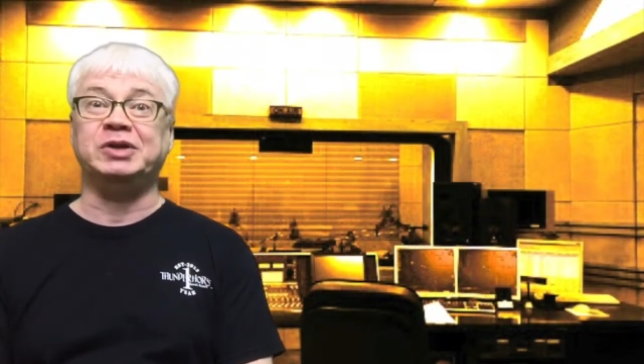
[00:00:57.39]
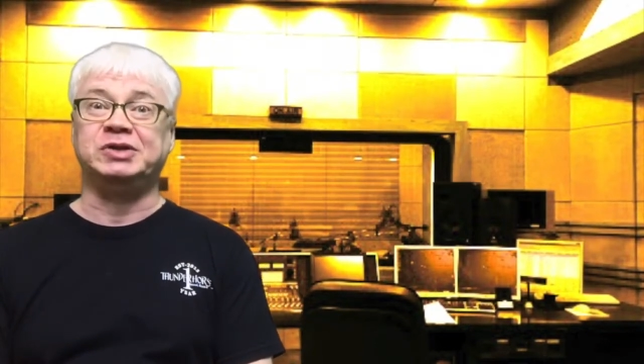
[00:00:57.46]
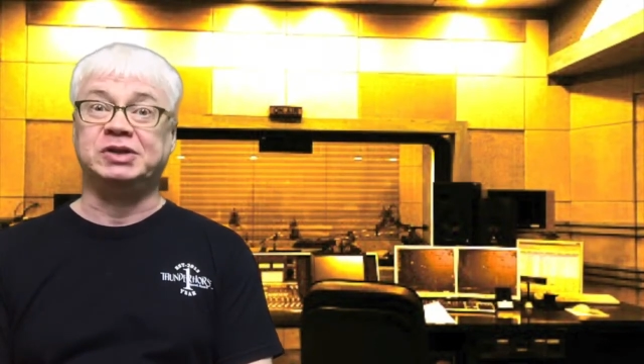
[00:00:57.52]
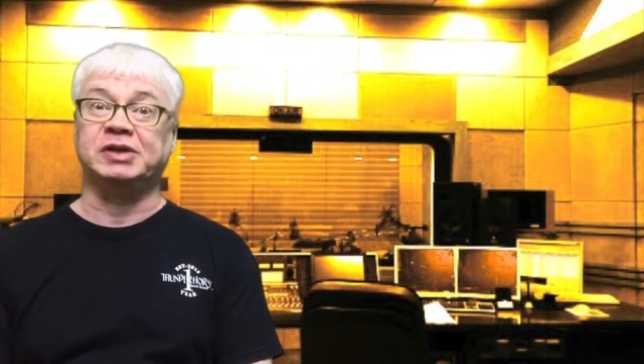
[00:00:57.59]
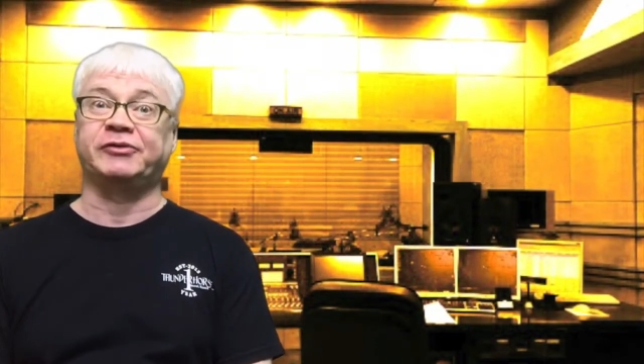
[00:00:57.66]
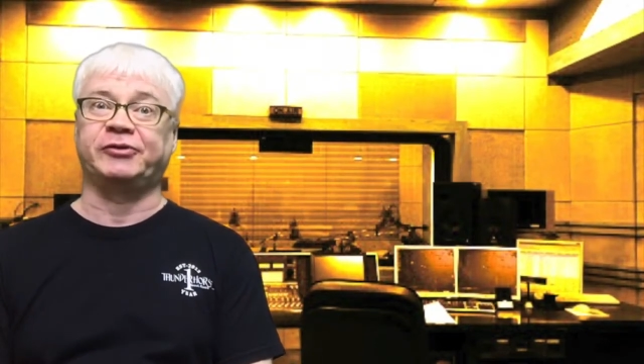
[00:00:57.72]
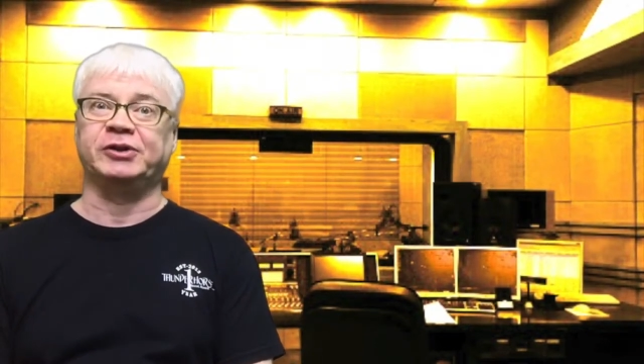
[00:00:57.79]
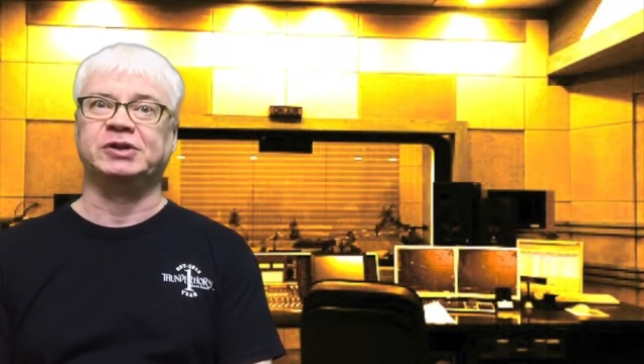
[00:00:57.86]

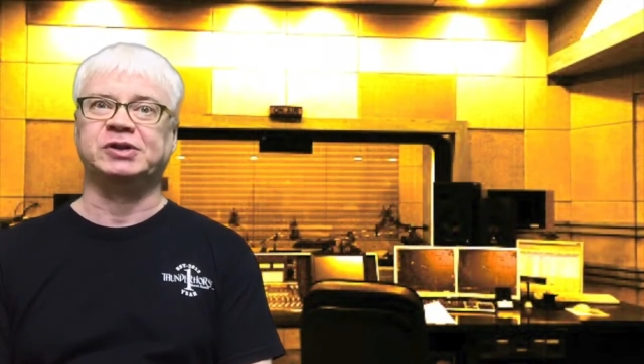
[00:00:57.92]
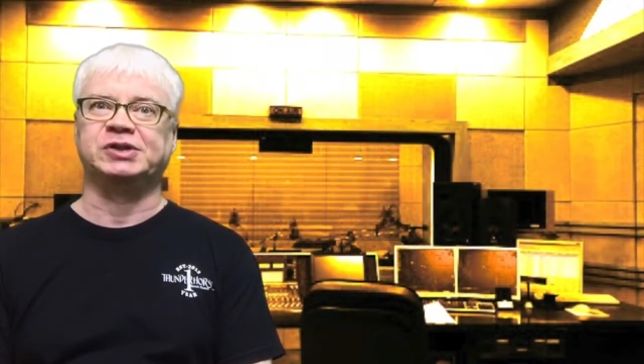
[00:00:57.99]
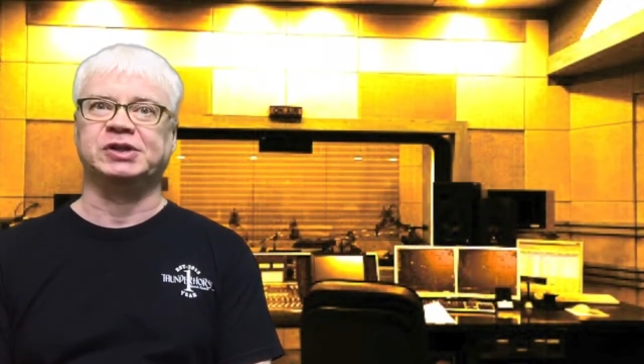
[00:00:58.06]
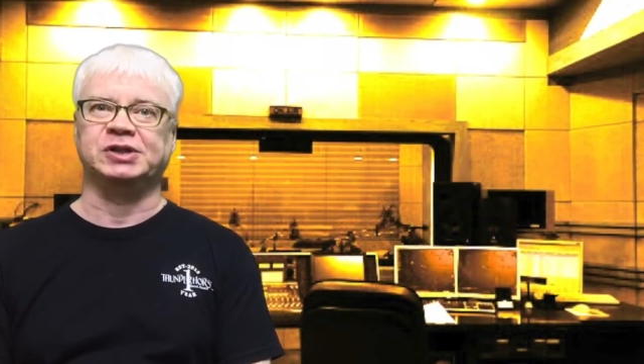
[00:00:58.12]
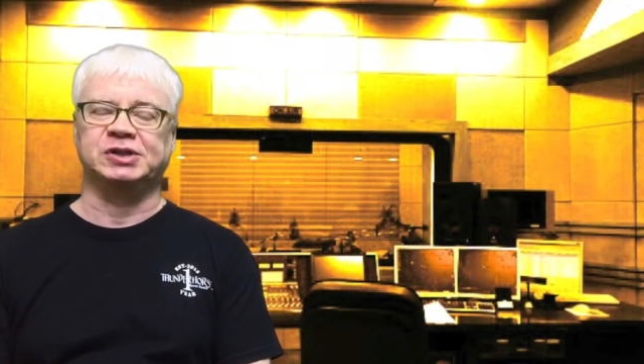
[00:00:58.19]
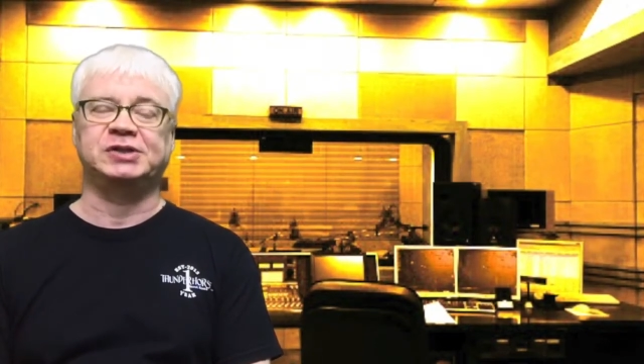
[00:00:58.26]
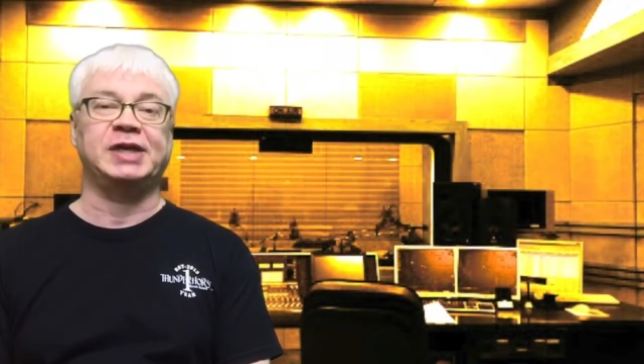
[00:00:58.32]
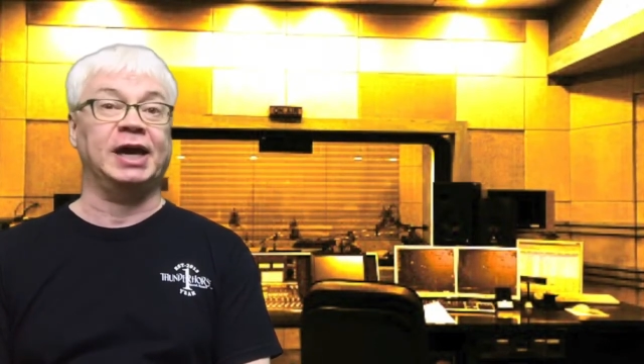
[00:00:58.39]

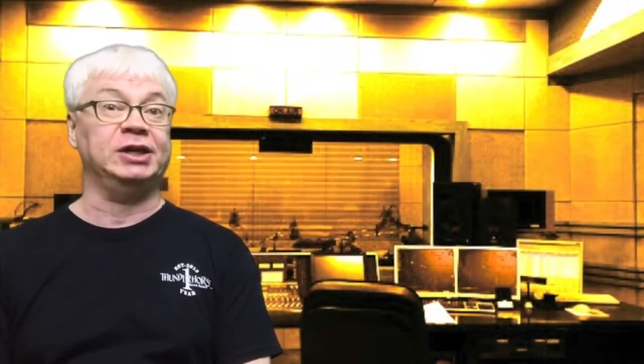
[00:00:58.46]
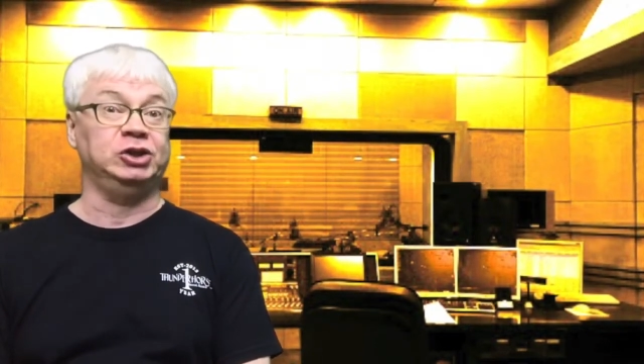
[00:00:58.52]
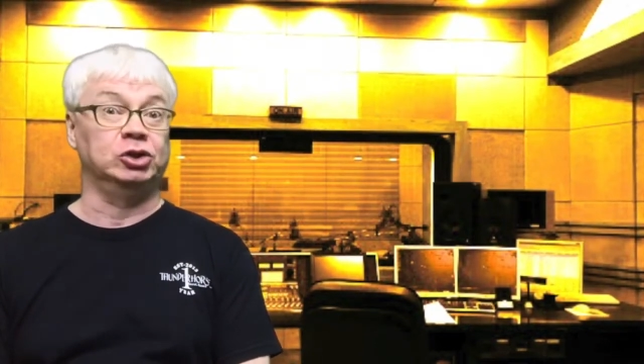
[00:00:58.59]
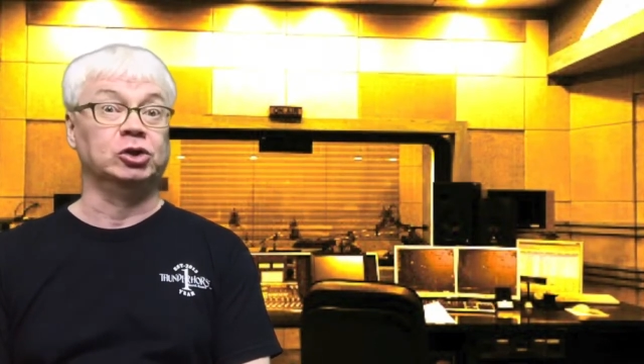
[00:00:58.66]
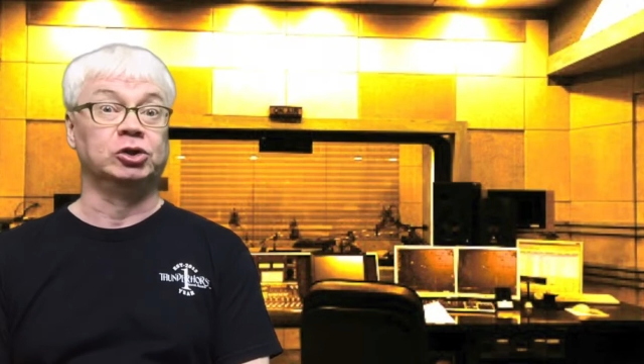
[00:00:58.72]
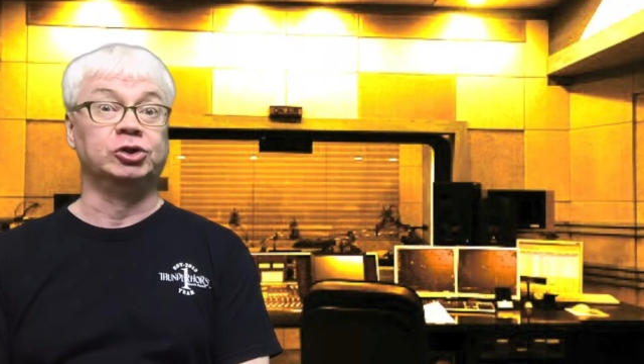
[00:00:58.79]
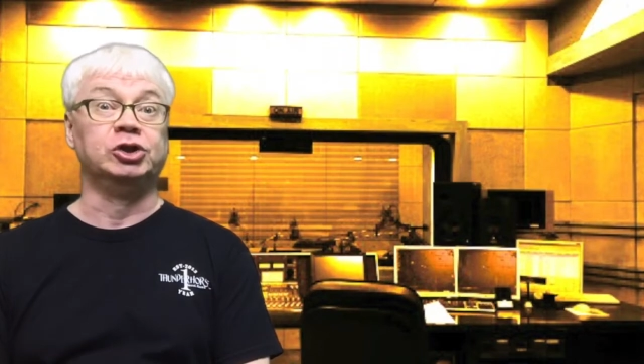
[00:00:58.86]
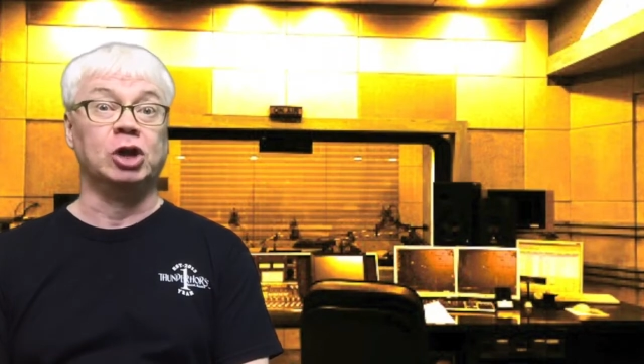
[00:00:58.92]
differences that
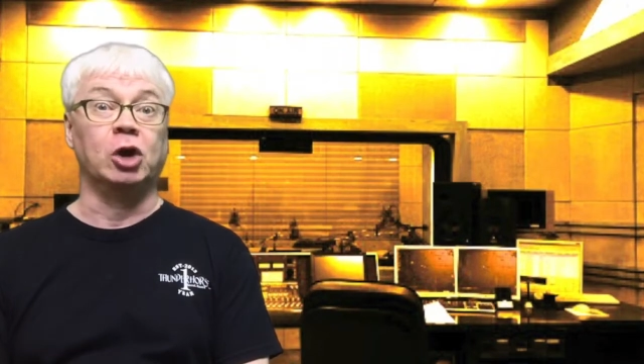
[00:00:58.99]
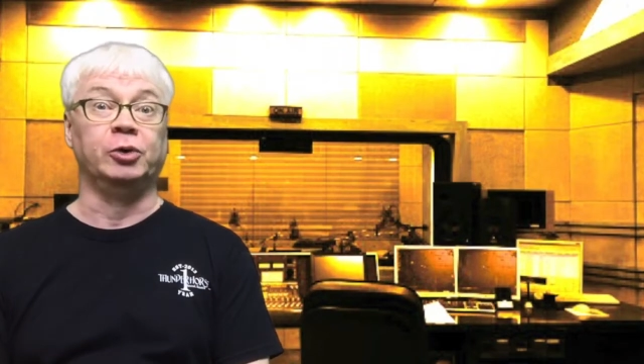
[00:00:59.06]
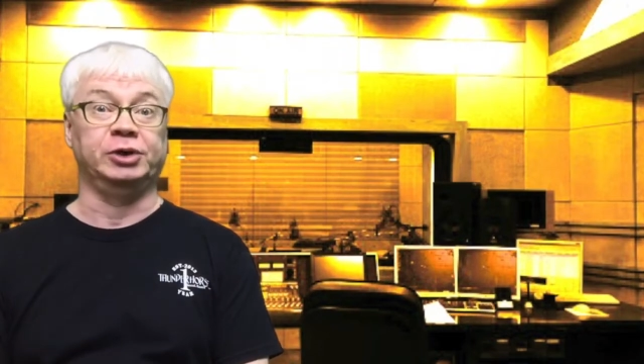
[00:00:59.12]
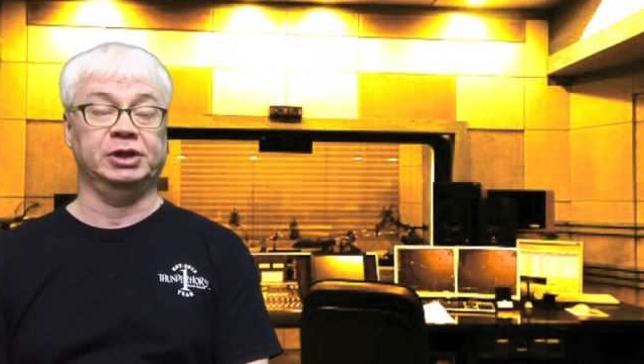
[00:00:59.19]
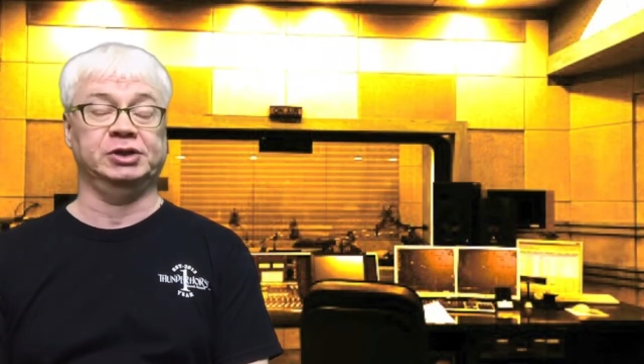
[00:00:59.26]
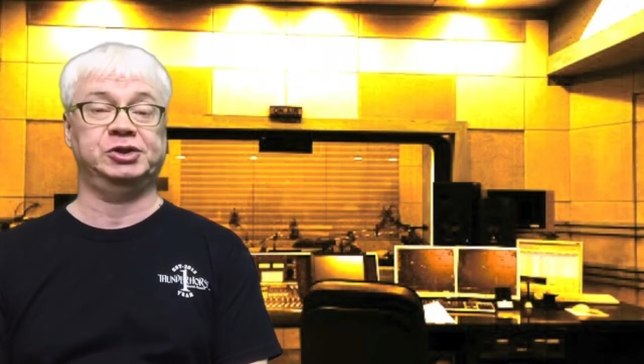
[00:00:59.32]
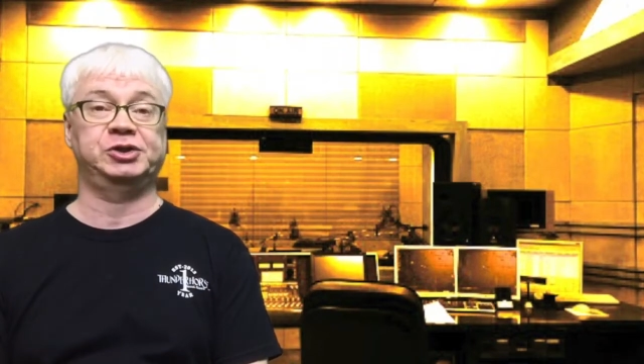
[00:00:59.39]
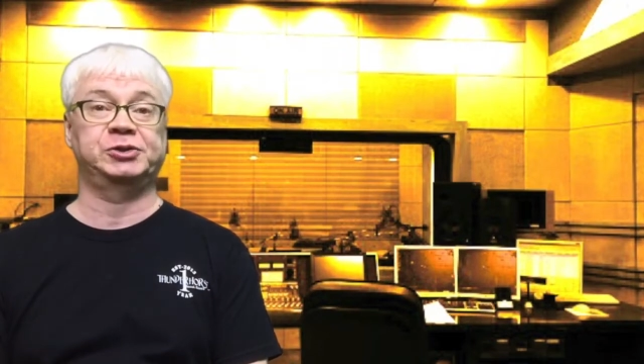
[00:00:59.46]
you'll
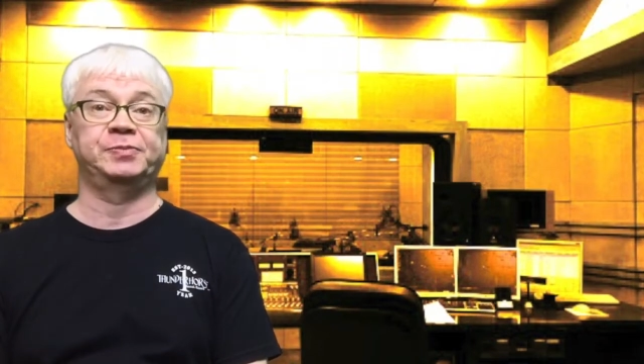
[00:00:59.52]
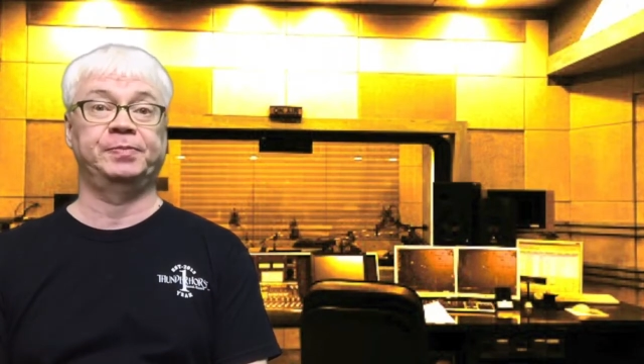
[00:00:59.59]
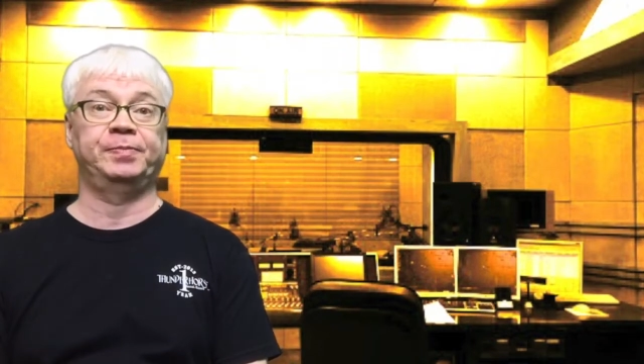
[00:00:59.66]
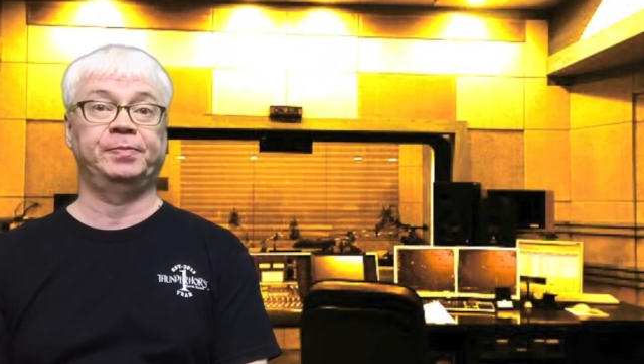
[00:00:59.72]
notice.